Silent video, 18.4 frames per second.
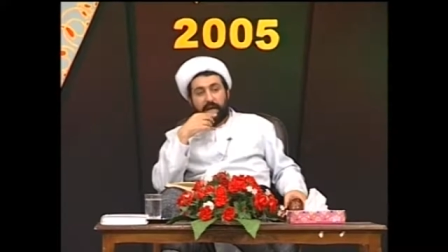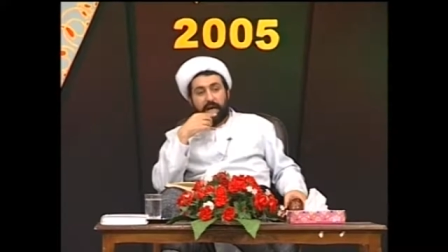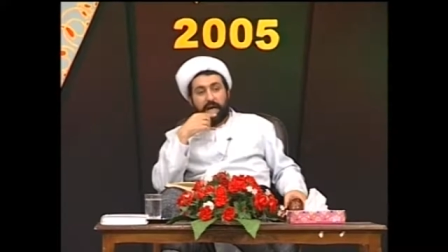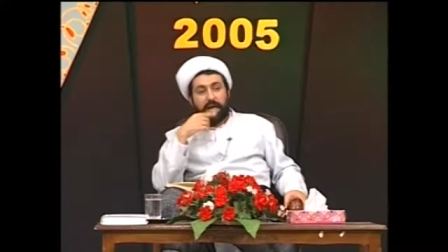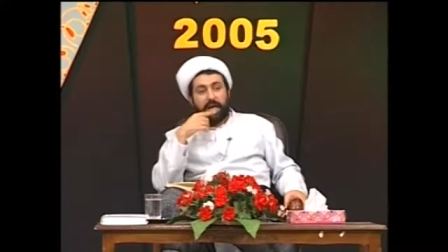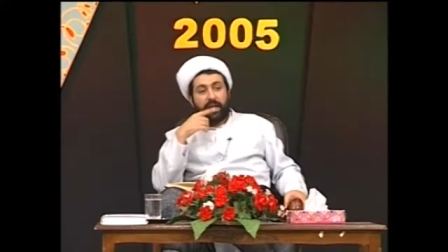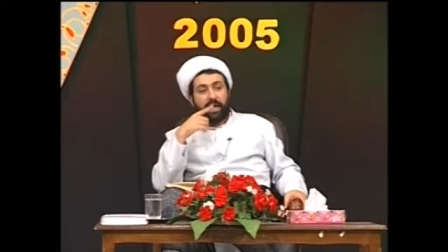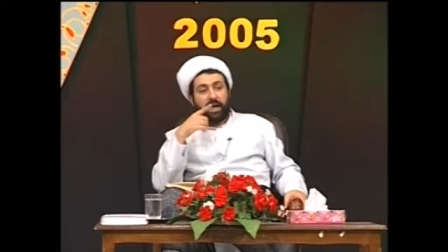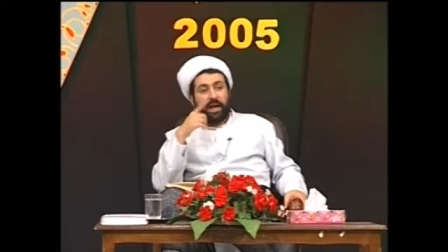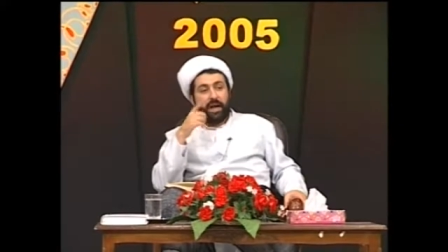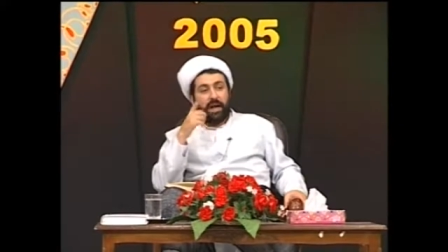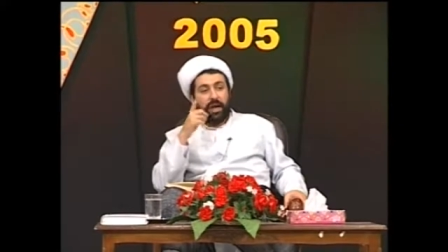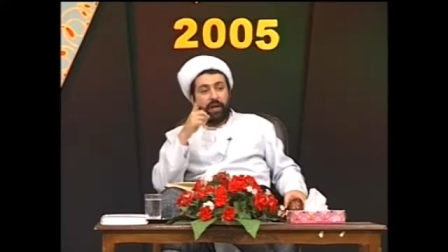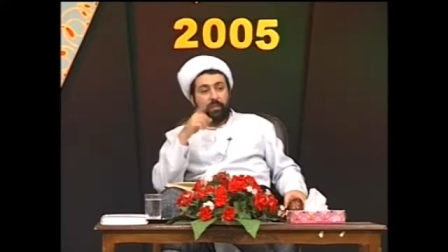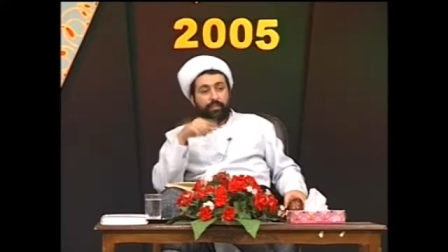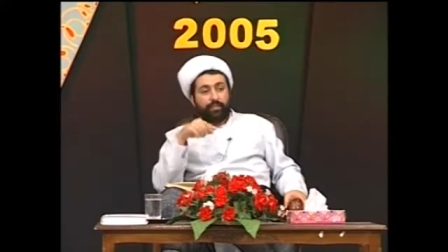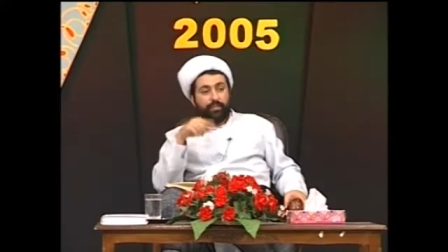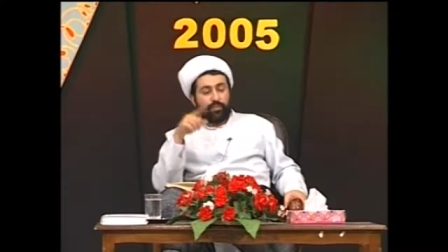Ana
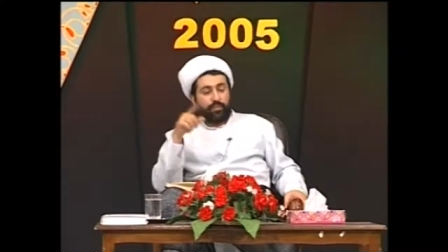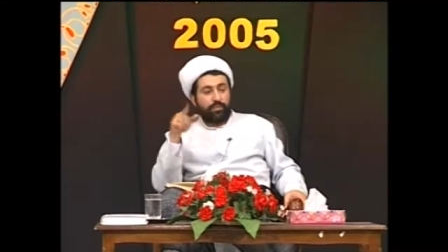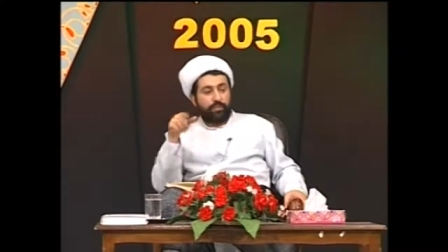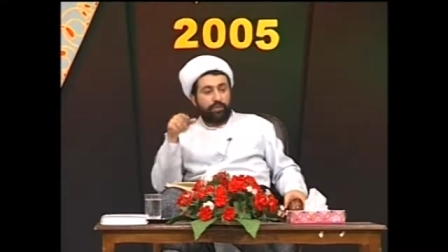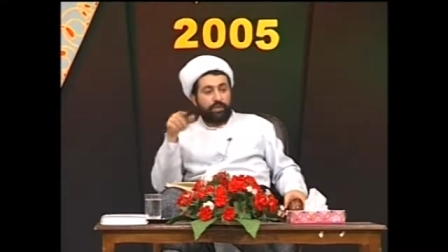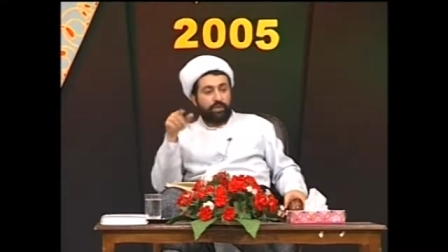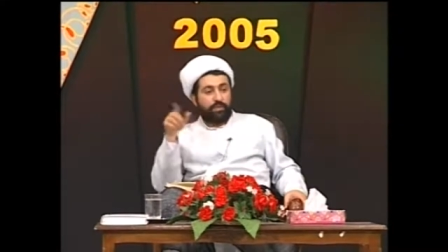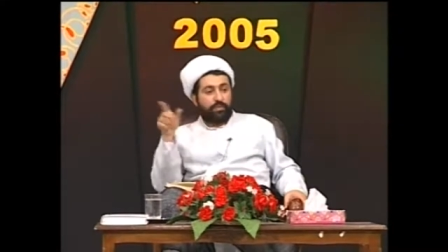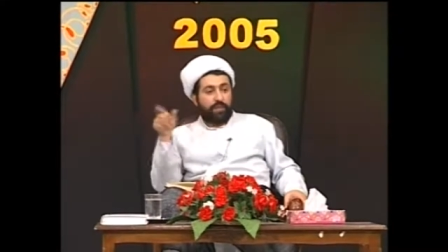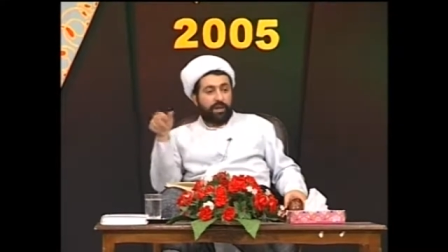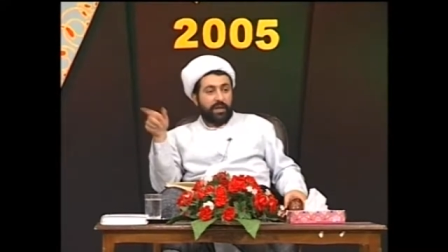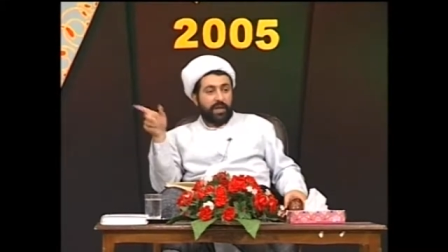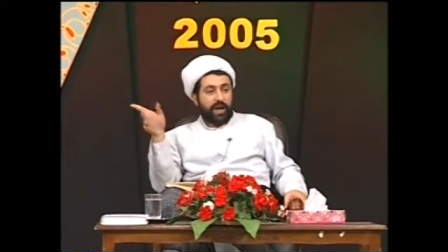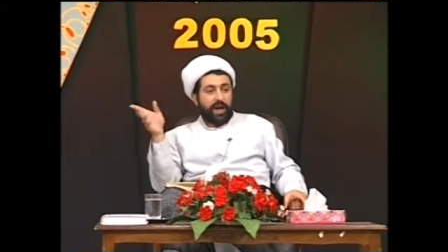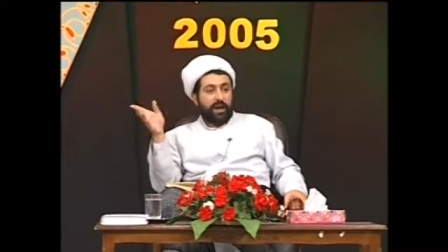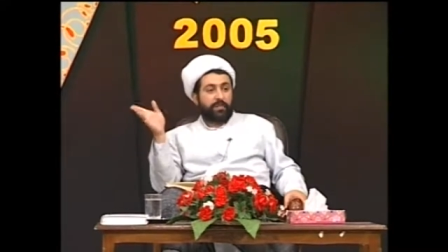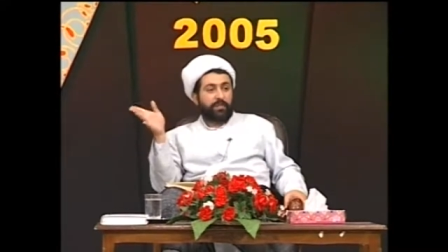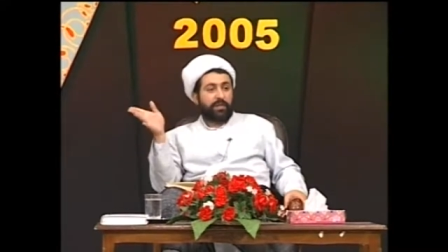abdun min
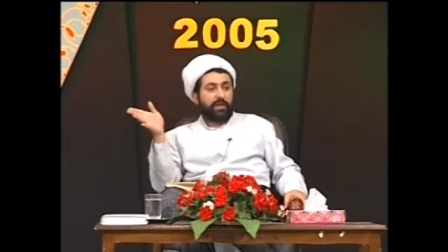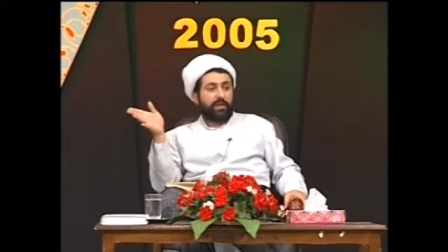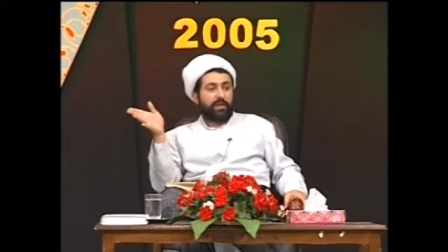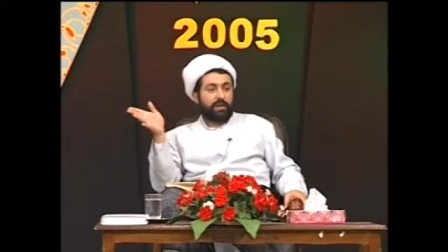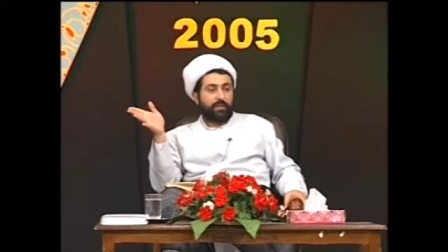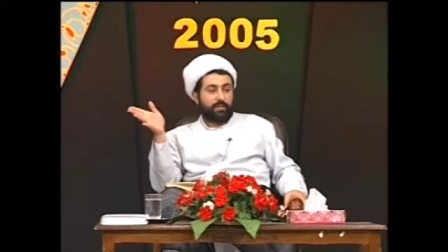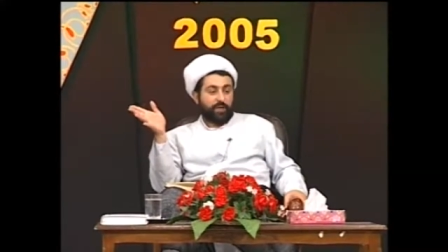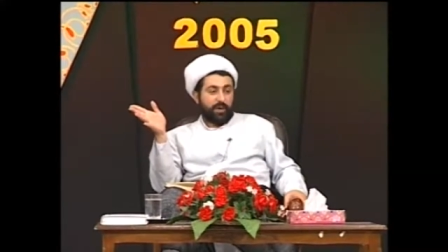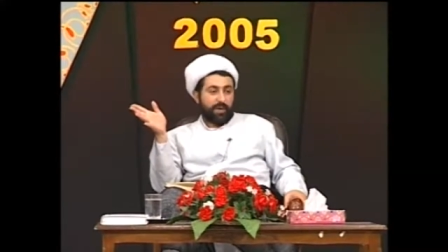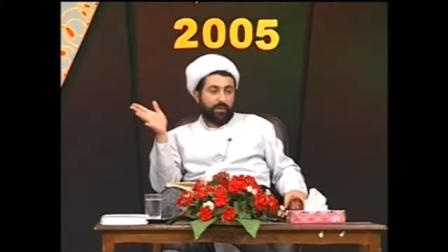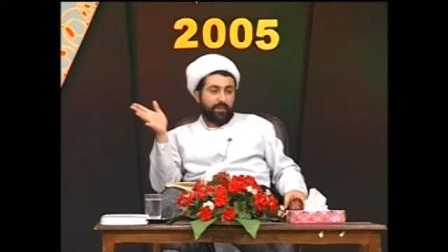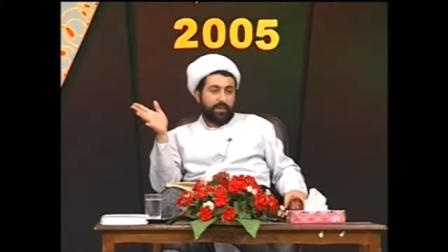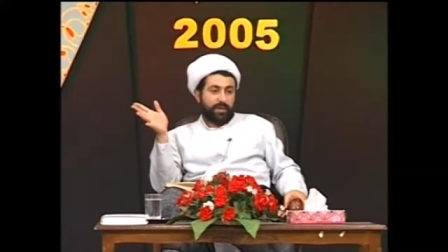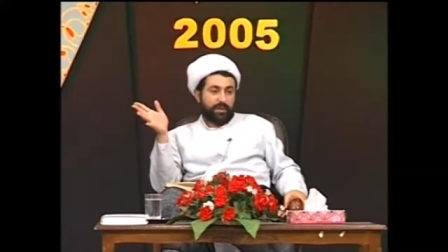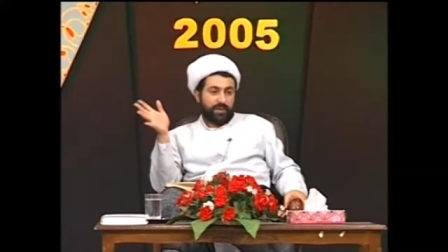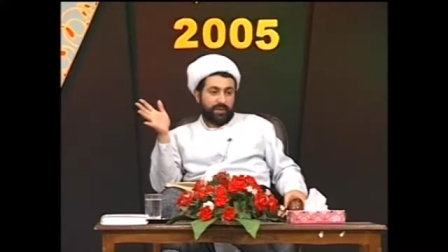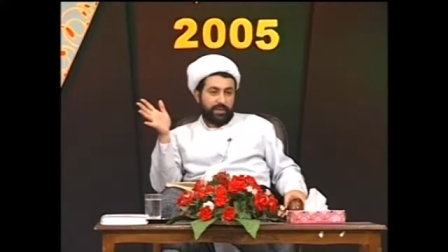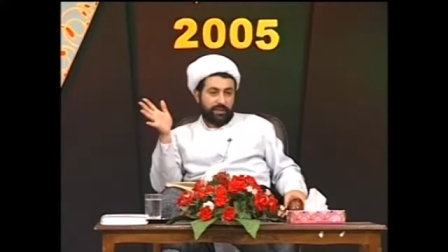abid
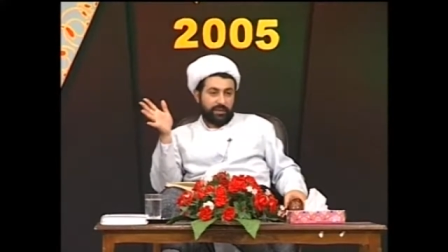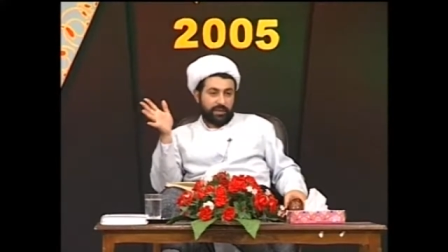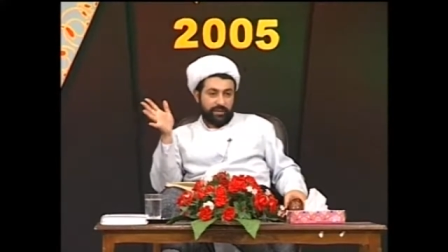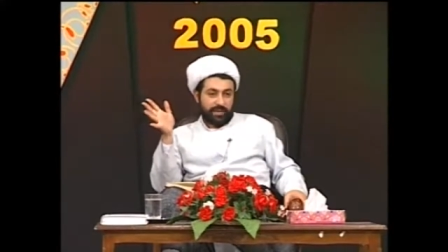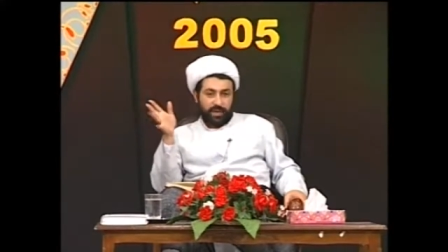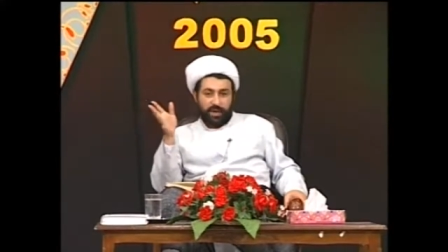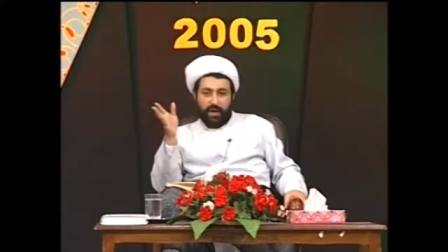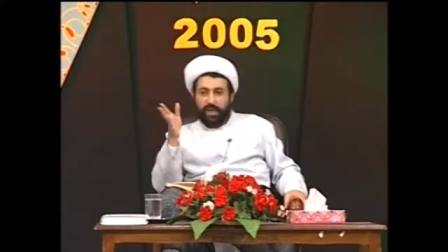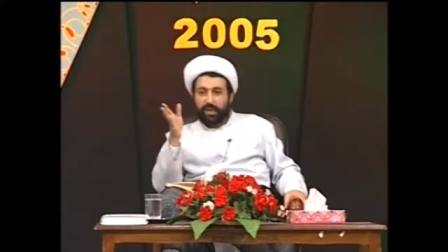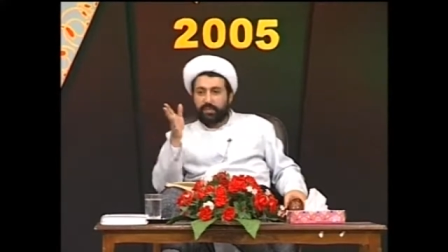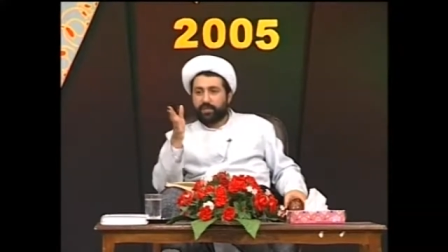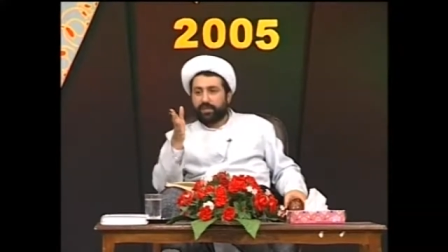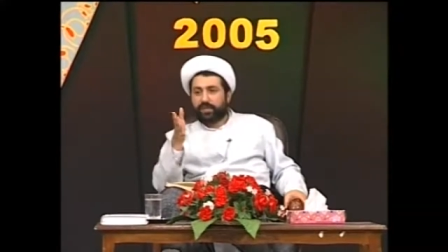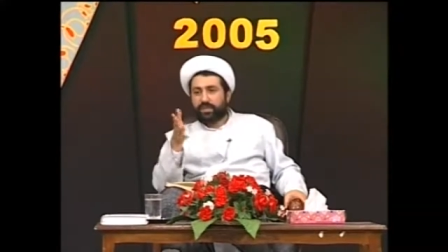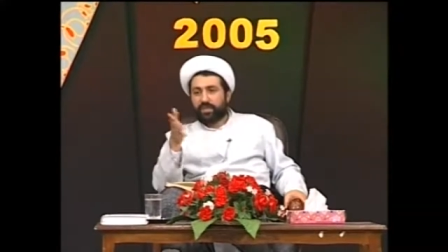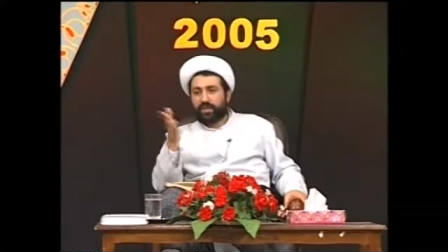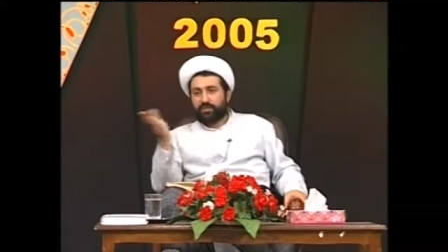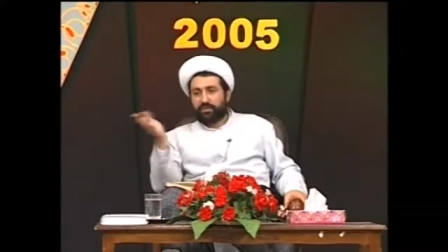Muhammad. I am a
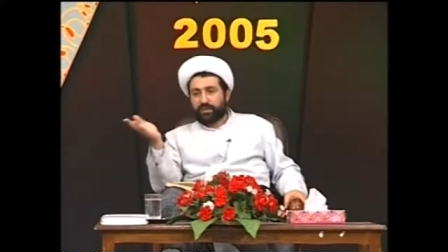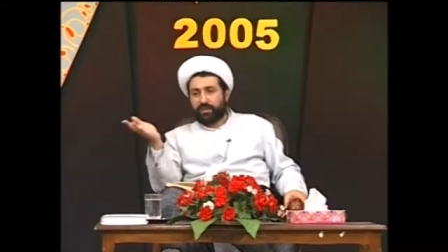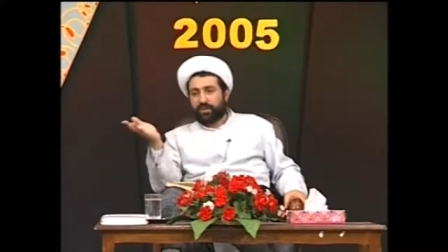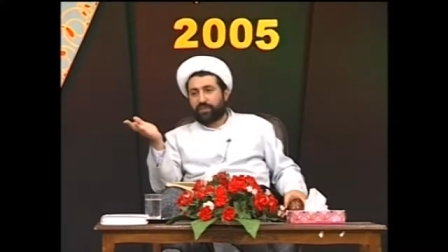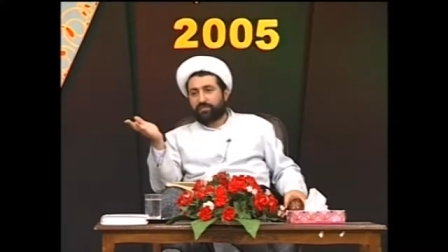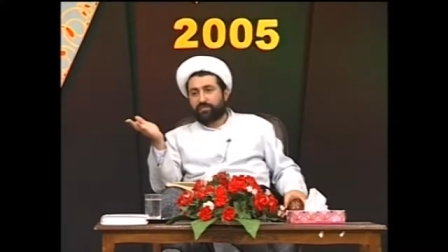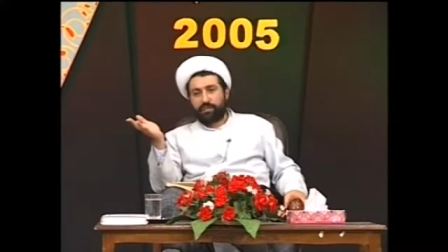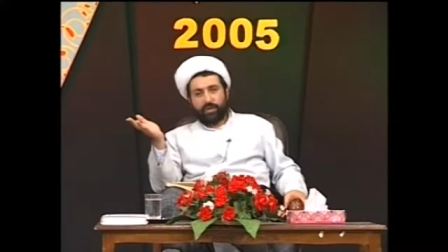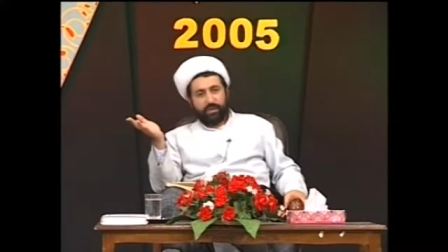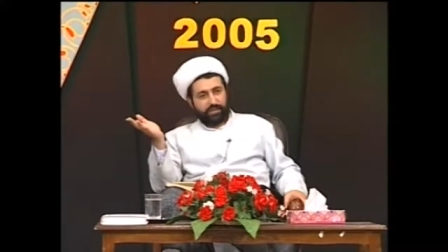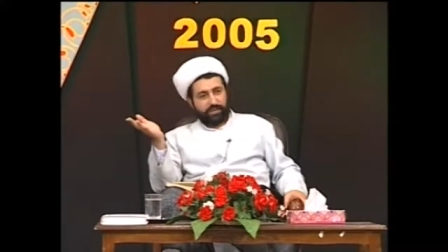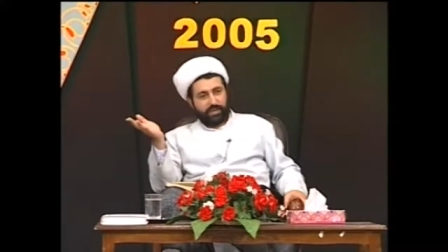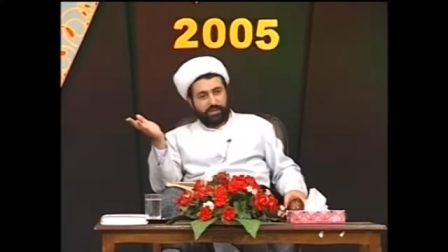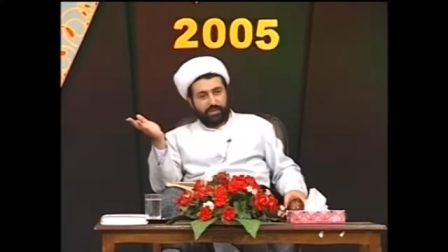servant of Muhammad.